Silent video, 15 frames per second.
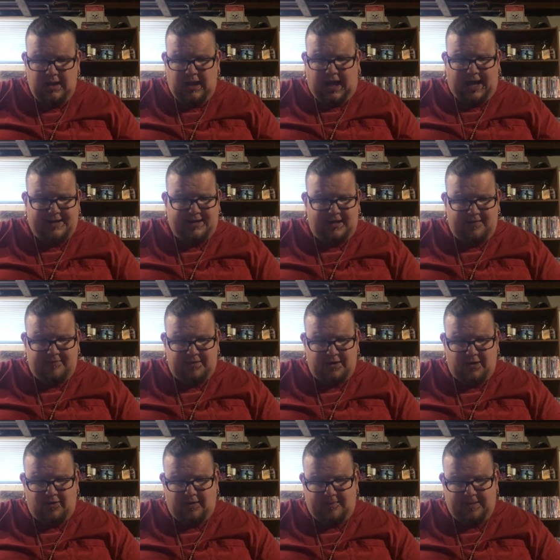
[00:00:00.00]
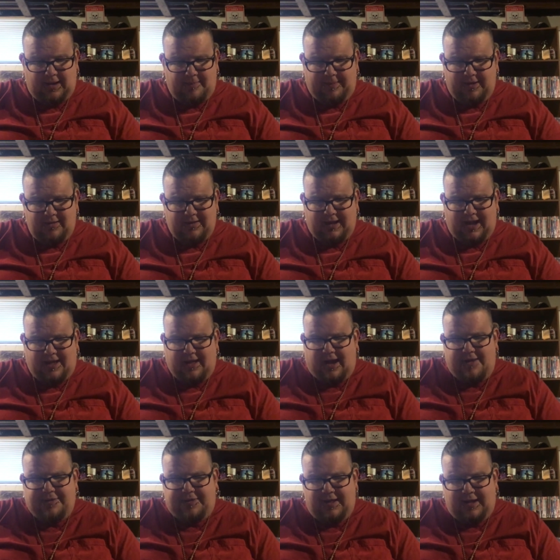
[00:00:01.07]
I didn't even know. I mean, apparently, I,
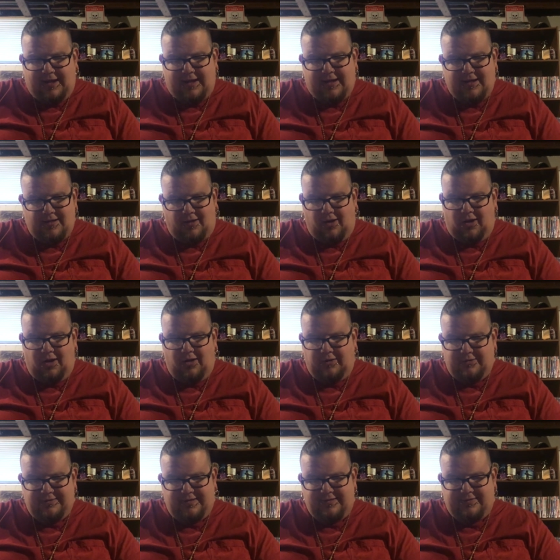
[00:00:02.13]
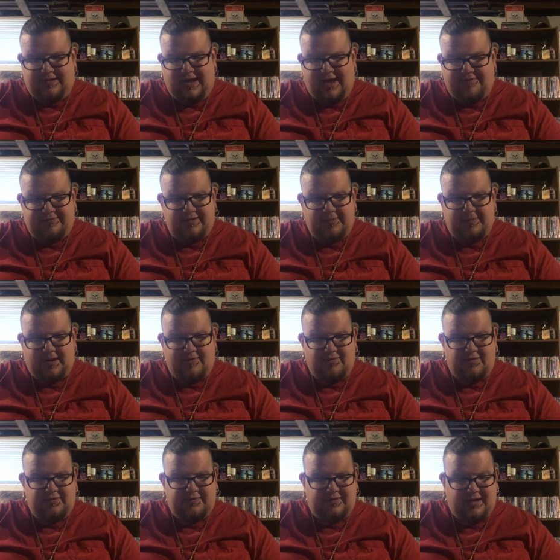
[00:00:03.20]
I think all Disney have
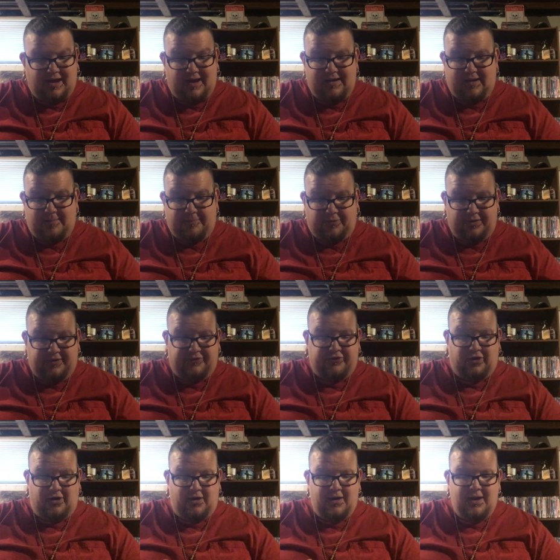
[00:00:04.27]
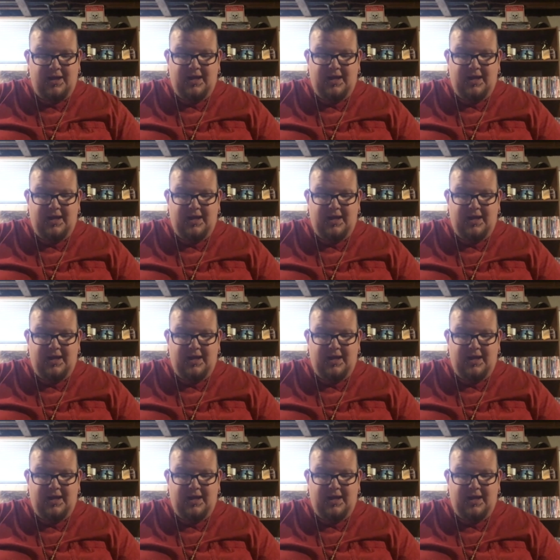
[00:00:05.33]
slipcovers. I, I'm pretty sure.